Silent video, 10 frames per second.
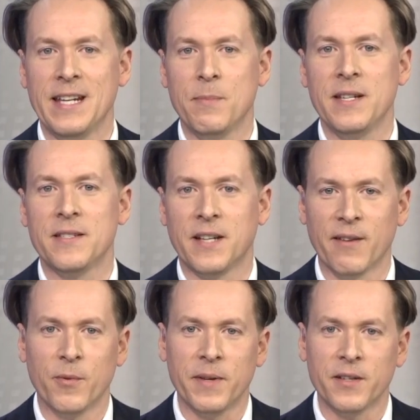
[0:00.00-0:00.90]
Eby's
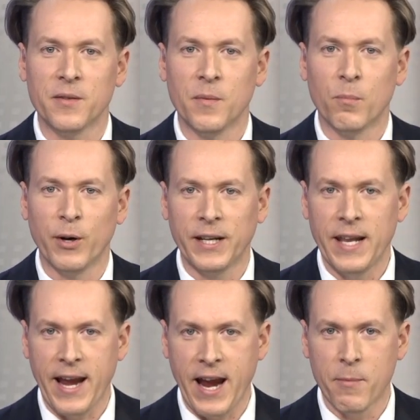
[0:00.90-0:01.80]
government bringing
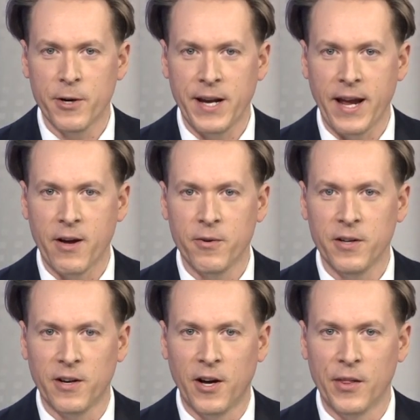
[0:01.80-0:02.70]
the hammer down
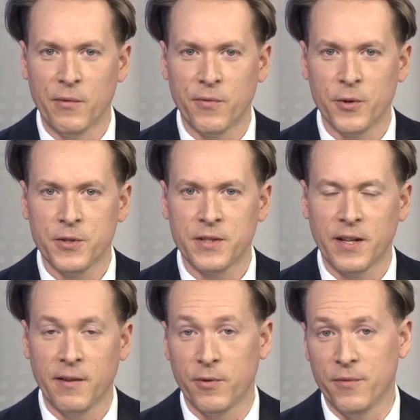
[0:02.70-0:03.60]
on
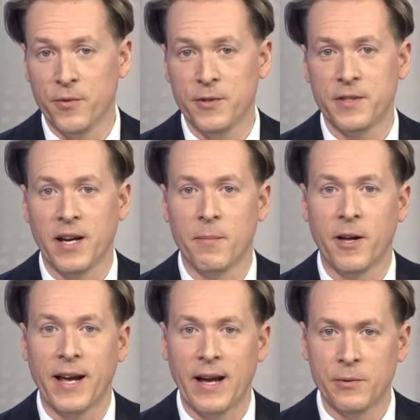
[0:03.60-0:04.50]
for the first time
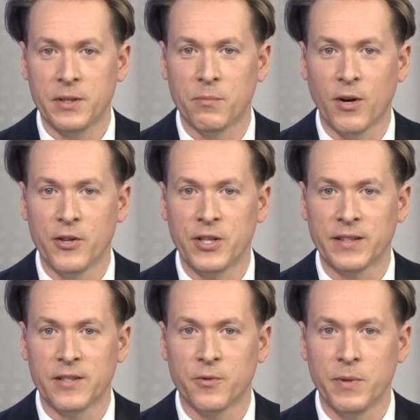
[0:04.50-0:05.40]
on a housing project
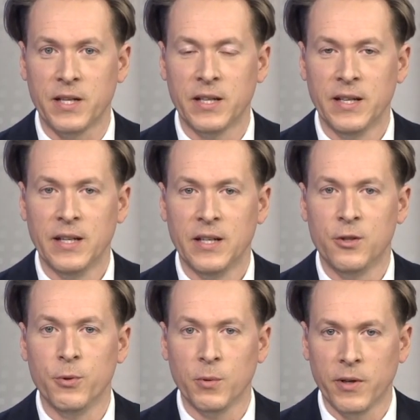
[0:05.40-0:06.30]
this week,
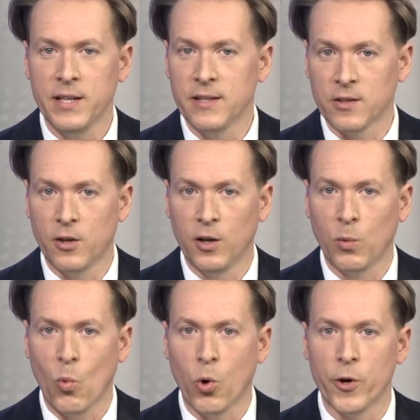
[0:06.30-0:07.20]
doing what he has
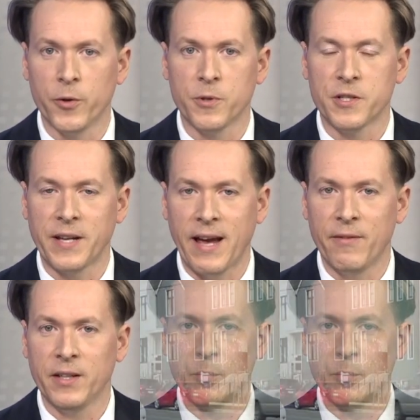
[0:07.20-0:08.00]
long warned, which is having the